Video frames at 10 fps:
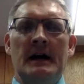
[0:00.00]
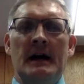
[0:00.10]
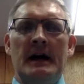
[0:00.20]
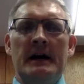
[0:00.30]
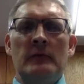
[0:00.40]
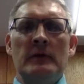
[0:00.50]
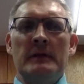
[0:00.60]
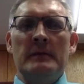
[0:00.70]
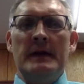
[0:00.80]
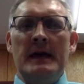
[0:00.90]
It really
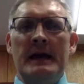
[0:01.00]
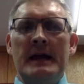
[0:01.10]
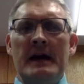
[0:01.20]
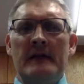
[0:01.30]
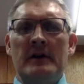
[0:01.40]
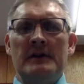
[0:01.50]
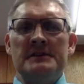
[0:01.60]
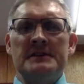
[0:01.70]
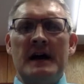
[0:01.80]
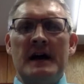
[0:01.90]
began out of our
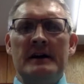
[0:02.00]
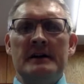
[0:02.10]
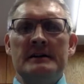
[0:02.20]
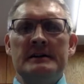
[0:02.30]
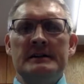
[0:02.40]
desire